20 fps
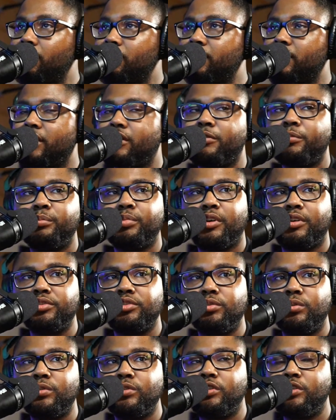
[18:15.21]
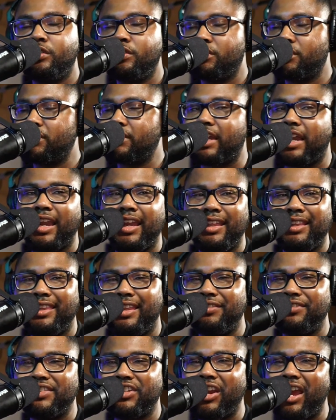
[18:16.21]
So Pro Tools users, I ain't
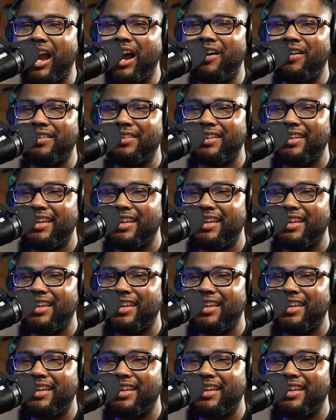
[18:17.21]
left you out.